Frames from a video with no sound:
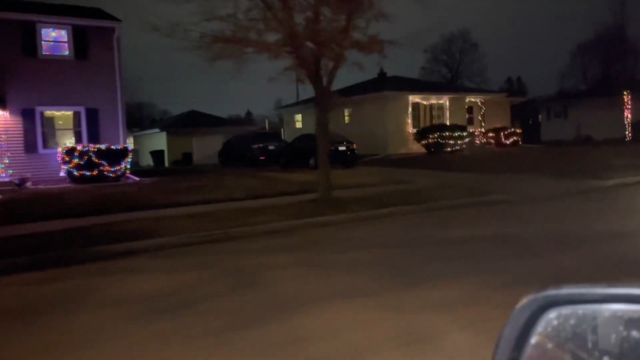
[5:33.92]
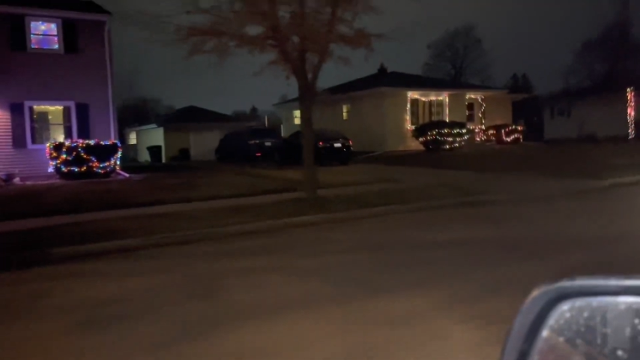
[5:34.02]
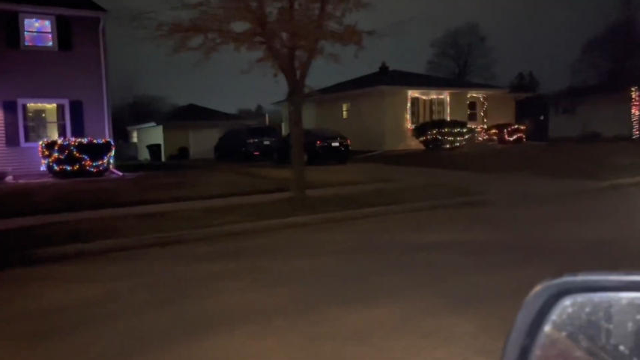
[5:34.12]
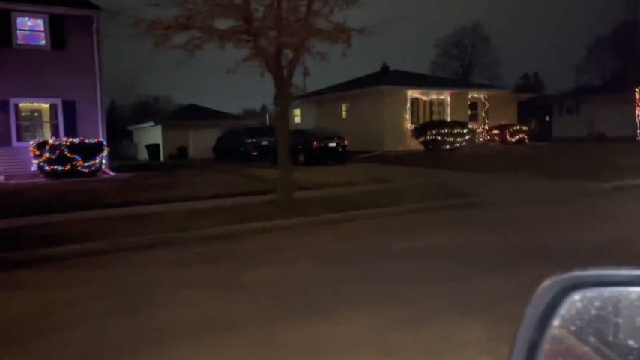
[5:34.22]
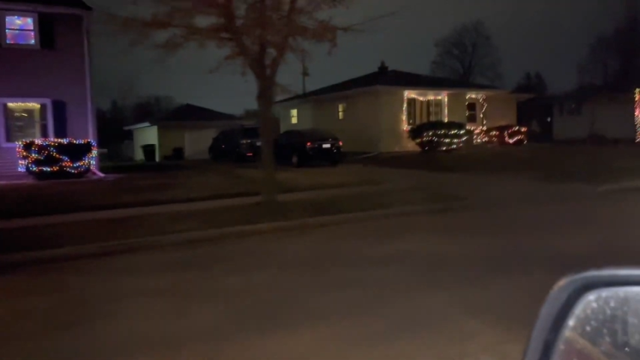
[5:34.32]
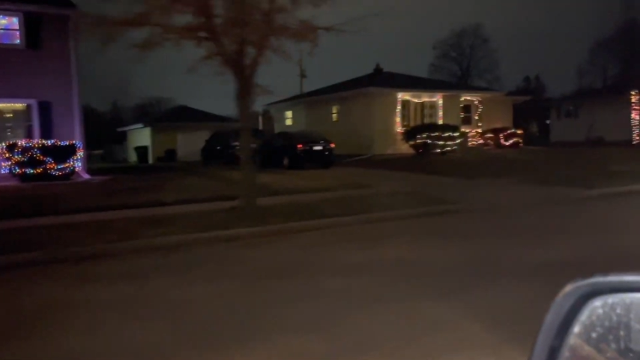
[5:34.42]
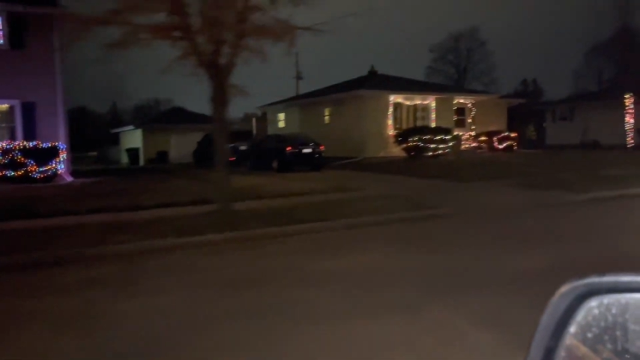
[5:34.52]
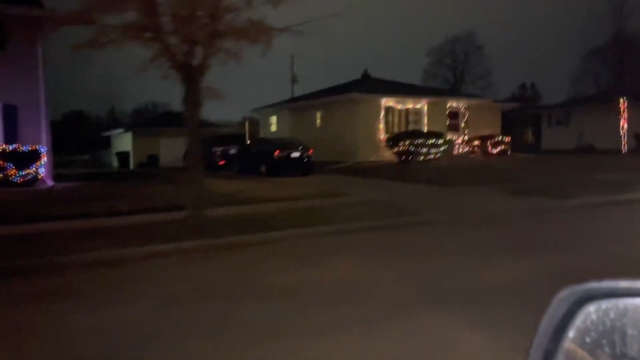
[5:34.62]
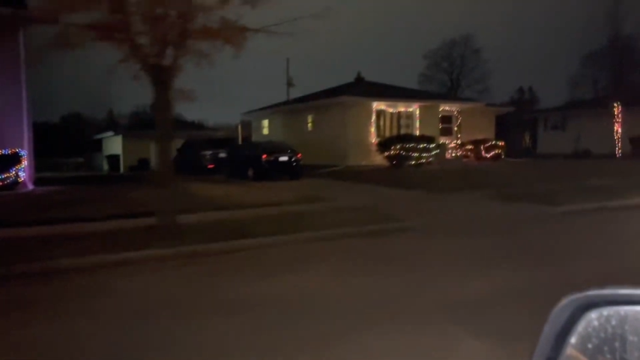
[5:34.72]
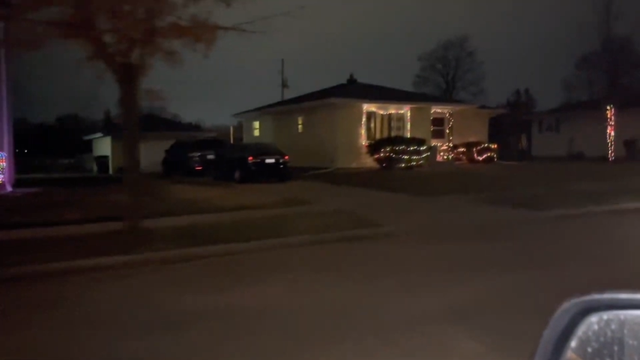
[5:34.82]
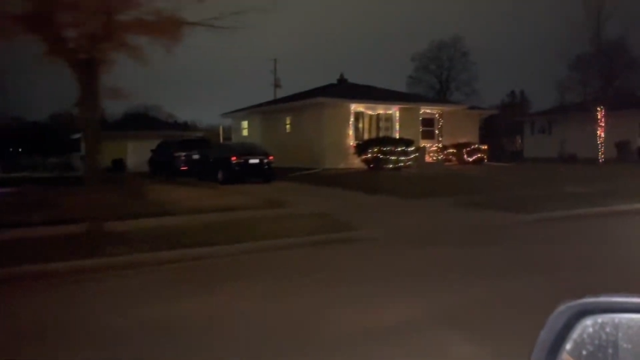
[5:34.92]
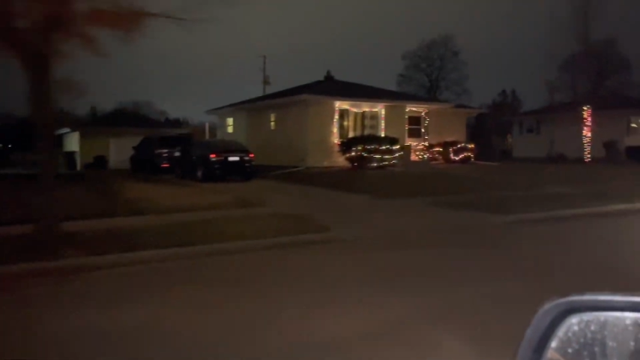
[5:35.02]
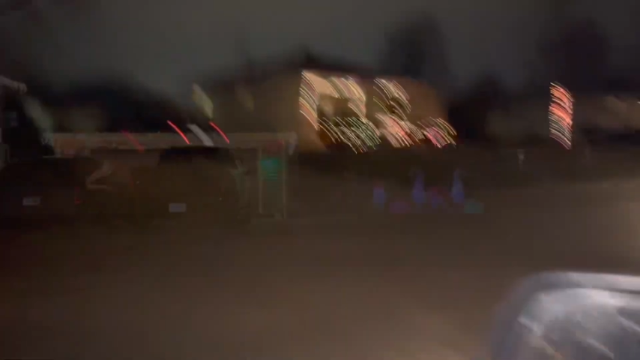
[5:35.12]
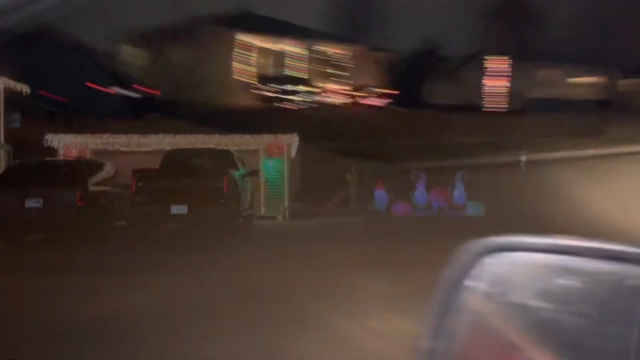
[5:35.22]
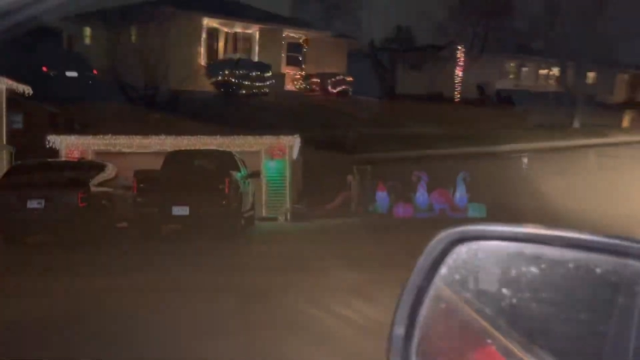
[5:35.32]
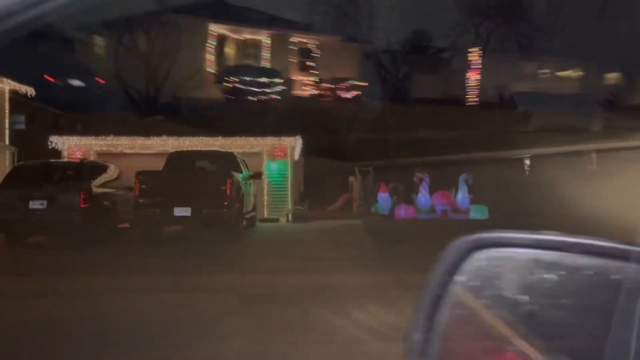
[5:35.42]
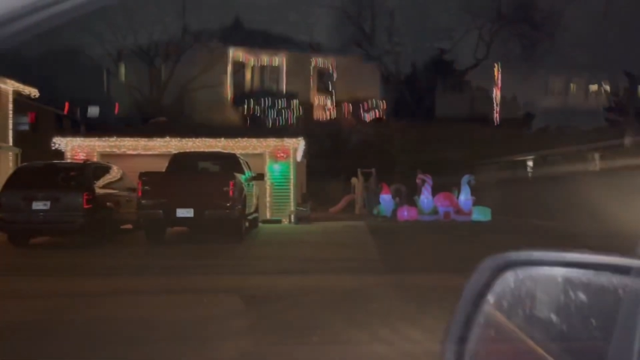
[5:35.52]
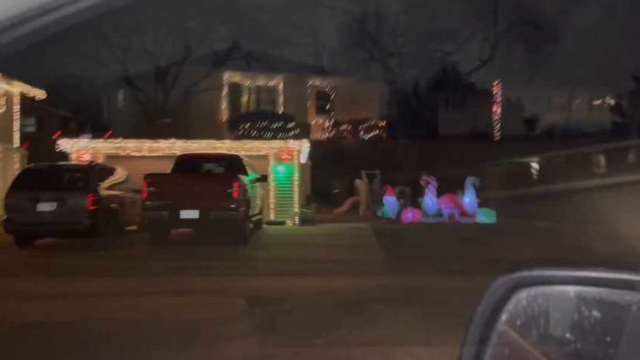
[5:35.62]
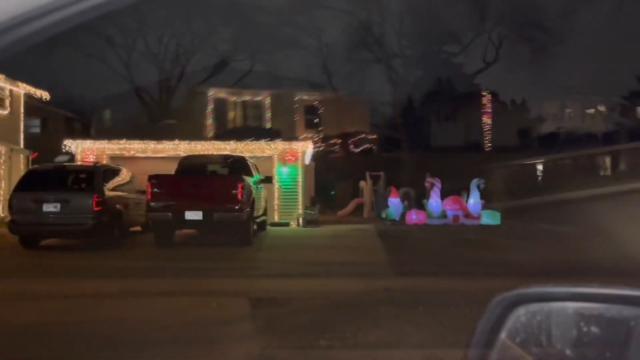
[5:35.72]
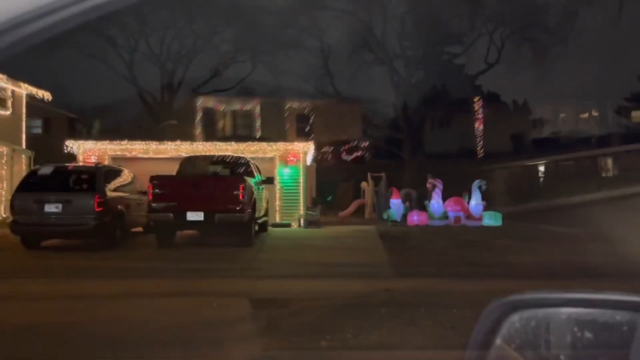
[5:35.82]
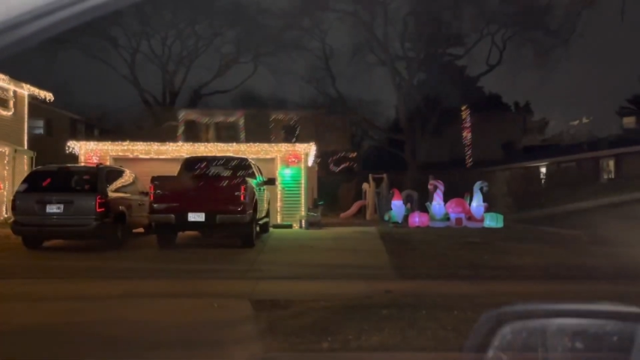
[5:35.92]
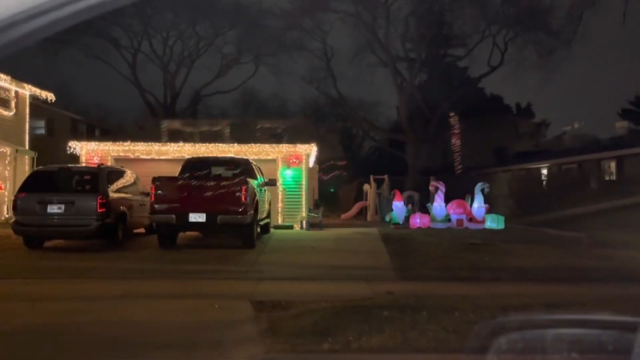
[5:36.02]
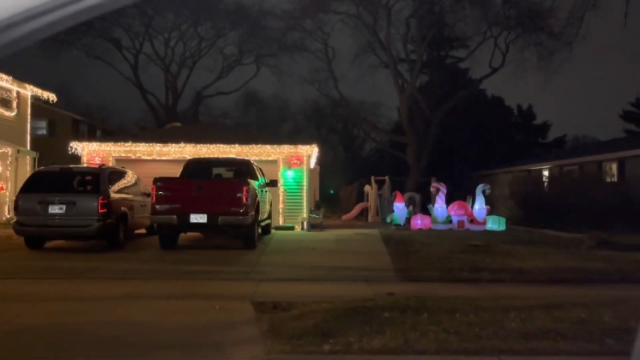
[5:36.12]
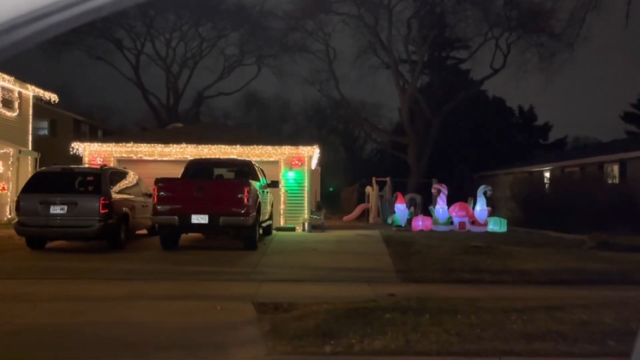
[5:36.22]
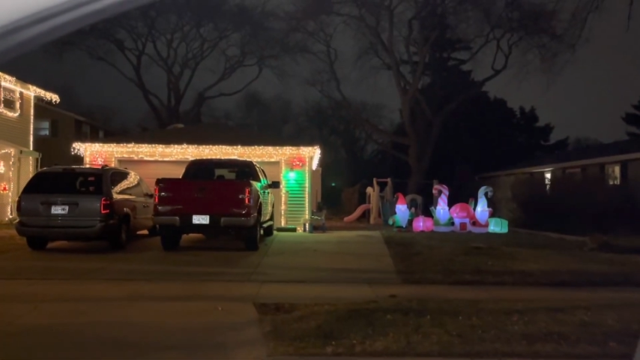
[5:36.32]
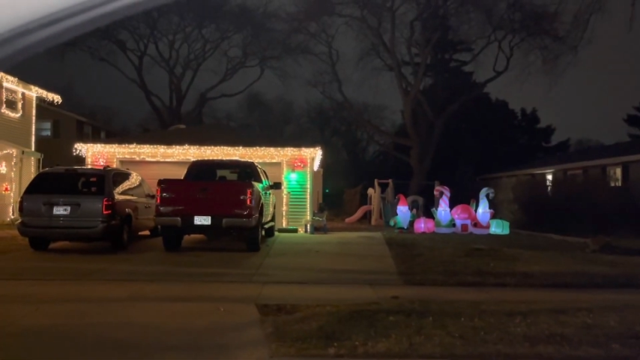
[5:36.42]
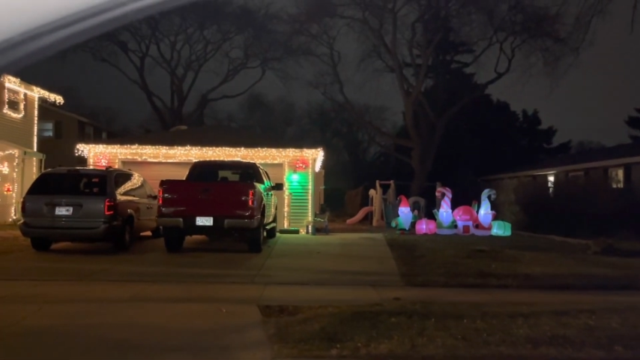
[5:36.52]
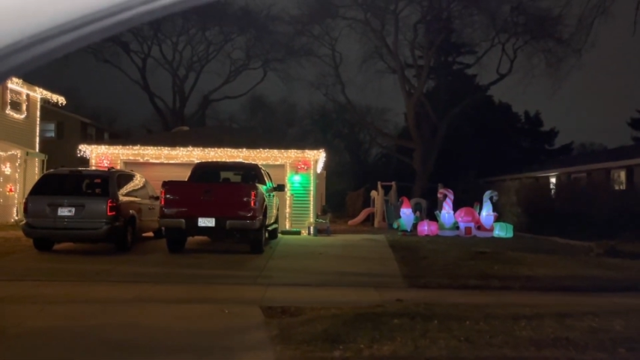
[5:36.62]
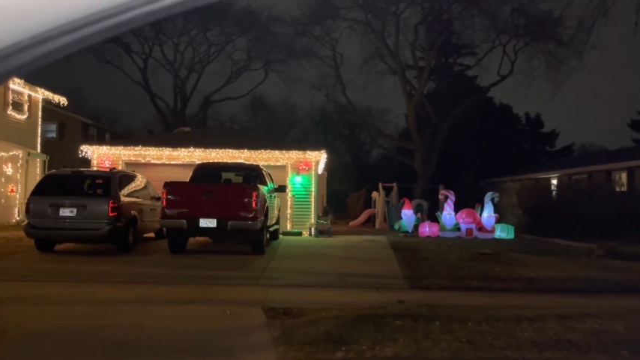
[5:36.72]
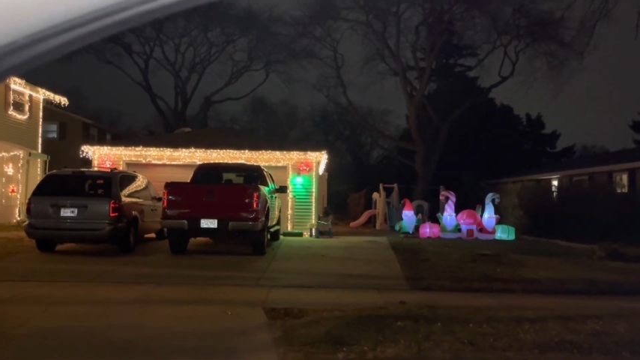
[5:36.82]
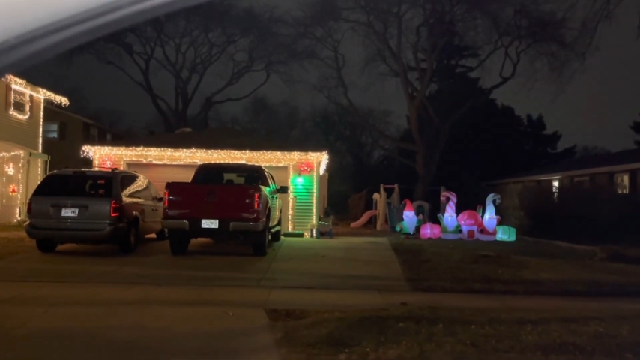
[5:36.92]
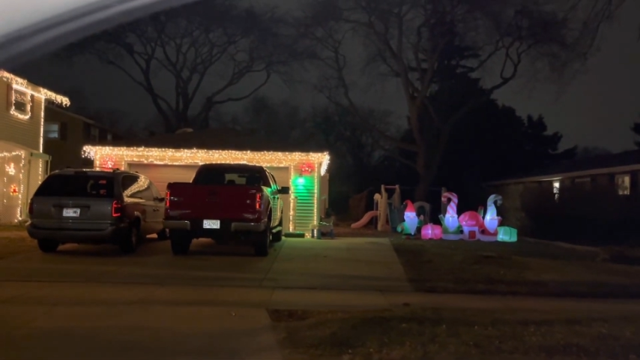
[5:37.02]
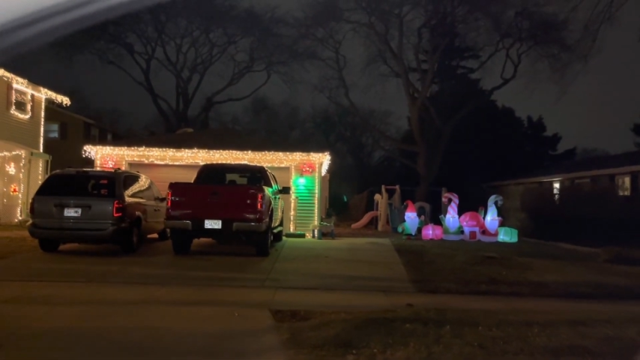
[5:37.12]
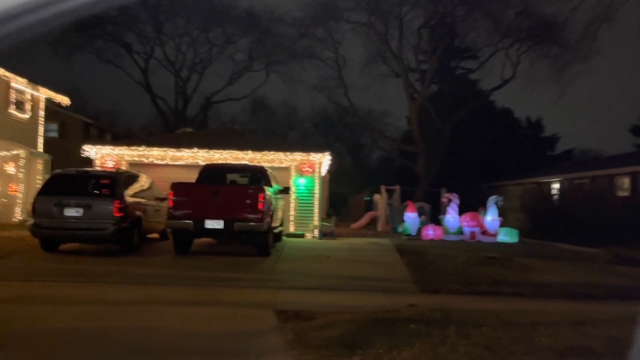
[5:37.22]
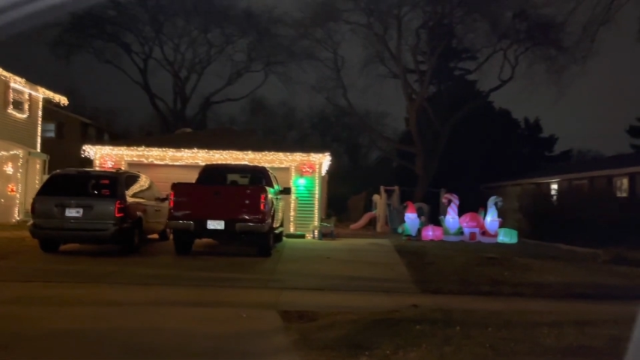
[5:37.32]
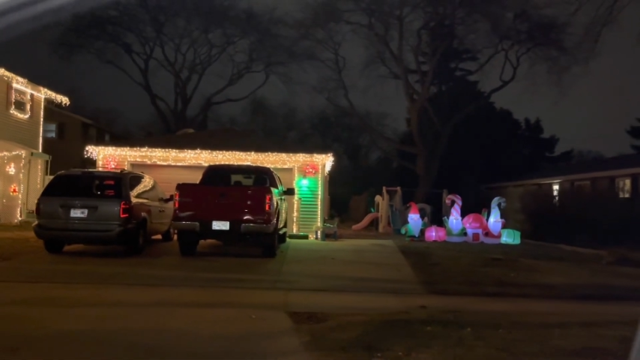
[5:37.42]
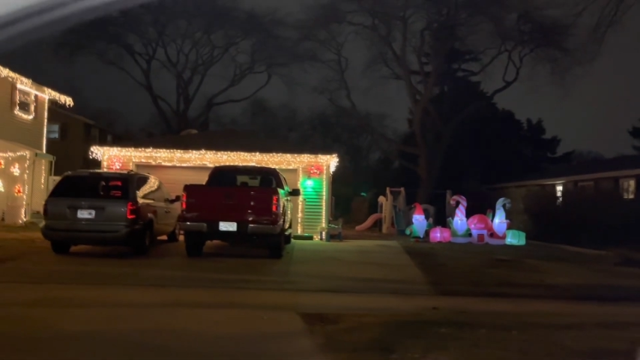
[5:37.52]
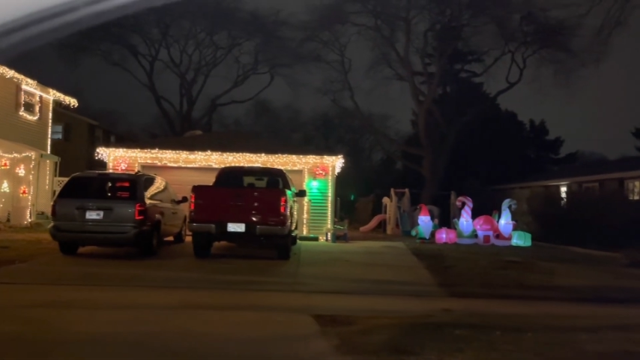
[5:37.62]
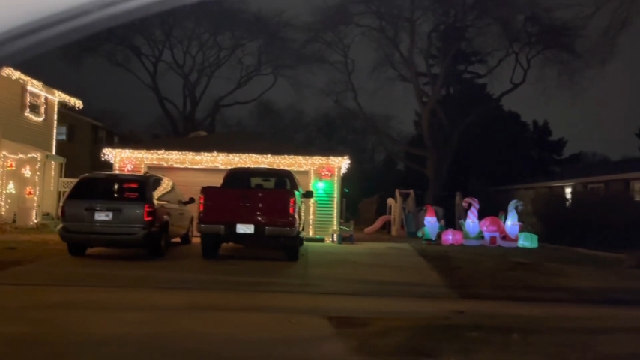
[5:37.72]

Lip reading: Nobody's mouth can be seen.